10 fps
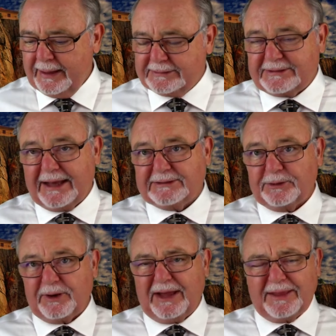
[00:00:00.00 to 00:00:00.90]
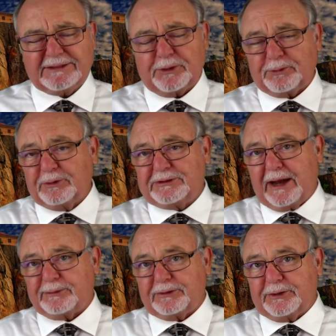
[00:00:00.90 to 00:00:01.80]
it says, and I think it's in Ruth
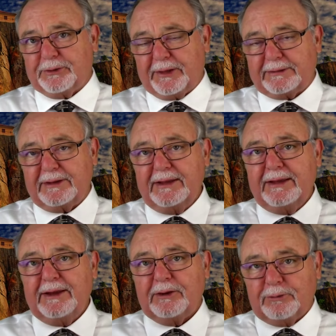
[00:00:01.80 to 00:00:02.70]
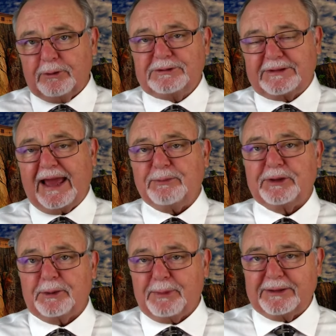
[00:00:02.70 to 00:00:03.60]
chapter 2, that Ruth stayed with
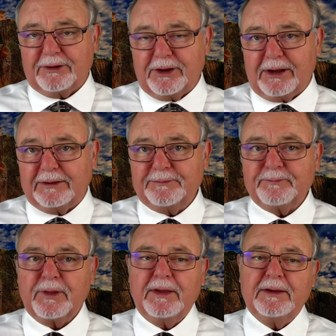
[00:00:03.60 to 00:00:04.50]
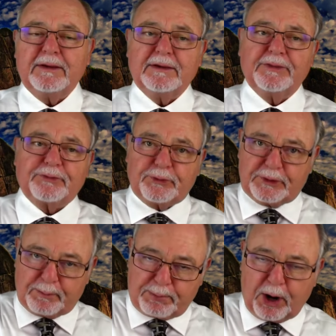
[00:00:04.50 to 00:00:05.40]
her mother-in-law through
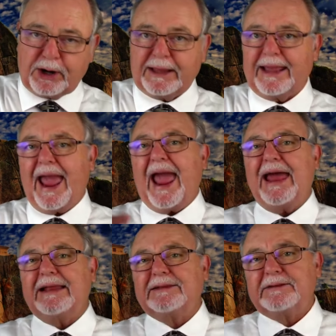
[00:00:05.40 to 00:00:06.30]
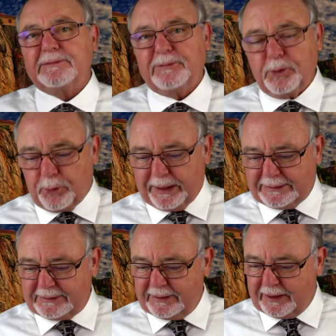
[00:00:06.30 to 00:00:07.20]
the barley and
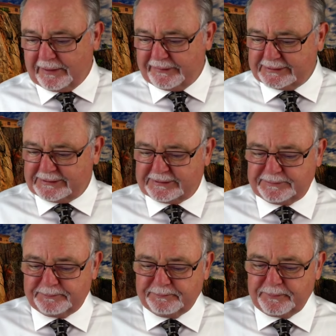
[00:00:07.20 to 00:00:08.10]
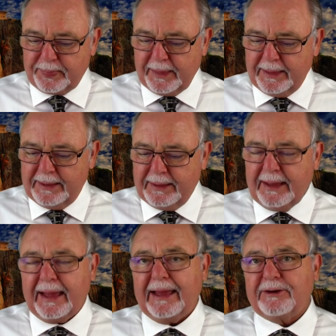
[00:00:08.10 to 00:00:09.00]
wheat harvest.
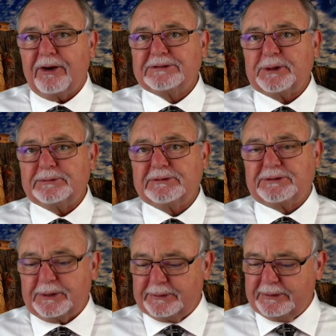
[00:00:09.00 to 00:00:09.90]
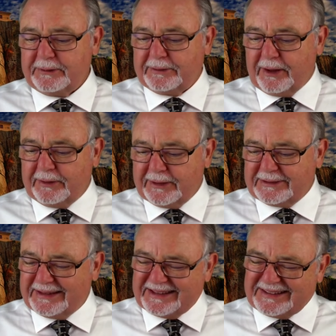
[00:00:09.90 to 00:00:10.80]
And also, so
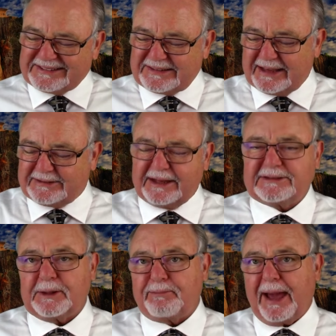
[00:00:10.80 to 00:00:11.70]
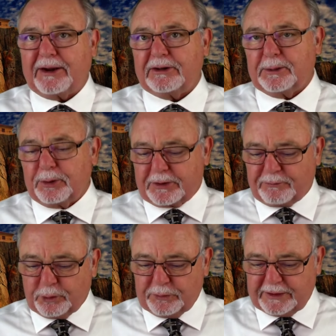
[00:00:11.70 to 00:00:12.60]
this day sets the pattern. The book
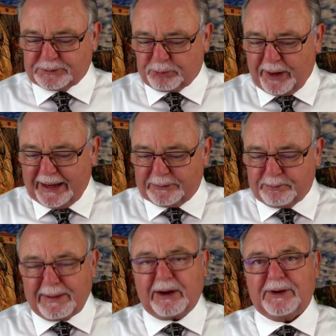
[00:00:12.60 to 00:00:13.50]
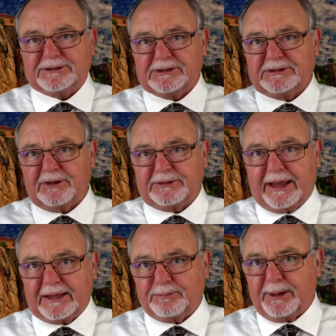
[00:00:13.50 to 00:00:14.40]
of Ruth is read. Marriages are
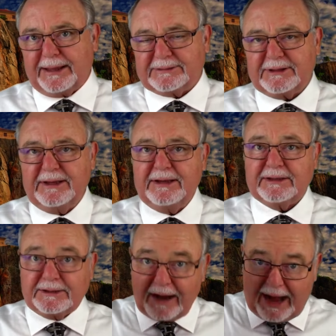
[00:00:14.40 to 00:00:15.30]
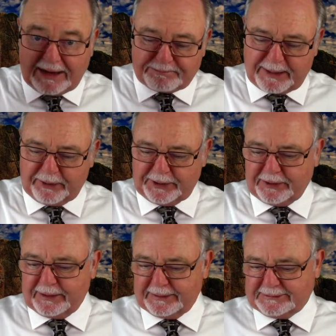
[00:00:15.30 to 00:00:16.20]
taking place. God married
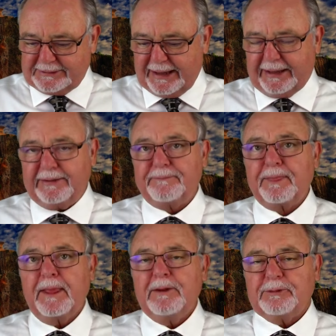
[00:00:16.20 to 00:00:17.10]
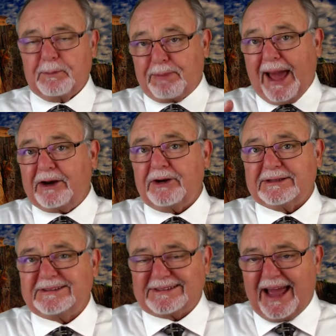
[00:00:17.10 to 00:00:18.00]
on this day. When the pattern
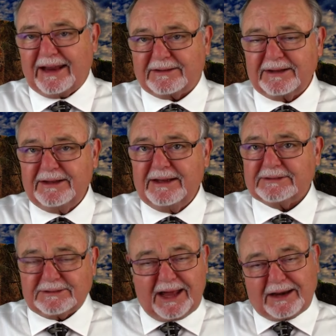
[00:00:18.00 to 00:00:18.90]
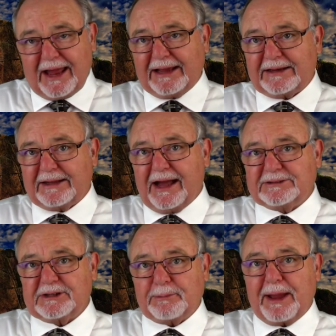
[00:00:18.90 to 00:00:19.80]
is set, it's not likely
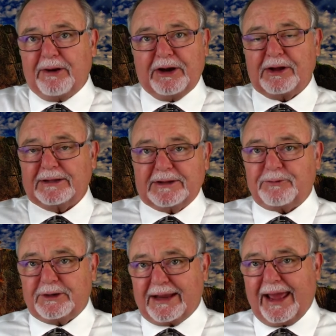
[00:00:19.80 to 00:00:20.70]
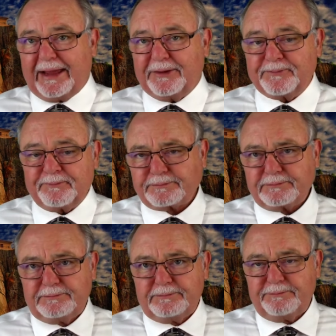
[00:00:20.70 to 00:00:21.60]
God's going to marry on a different day.
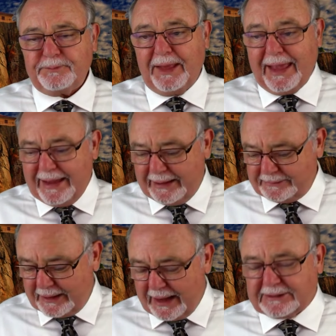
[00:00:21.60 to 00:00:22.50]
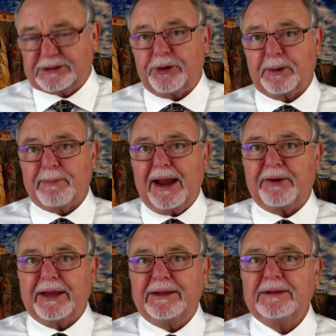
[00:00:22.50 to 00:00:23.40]
And God is going to
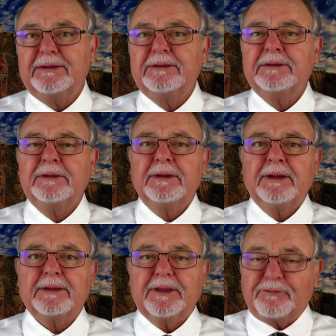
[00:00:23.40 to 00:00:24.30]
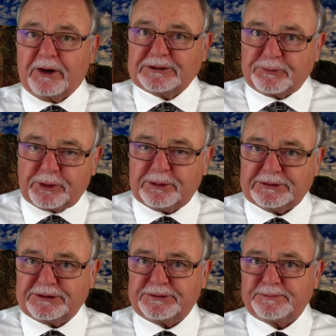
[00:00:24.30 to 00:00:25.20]
marry the first
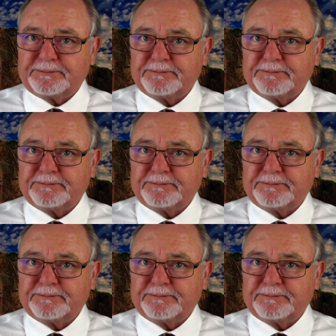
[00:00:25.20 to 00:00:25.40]
fruits.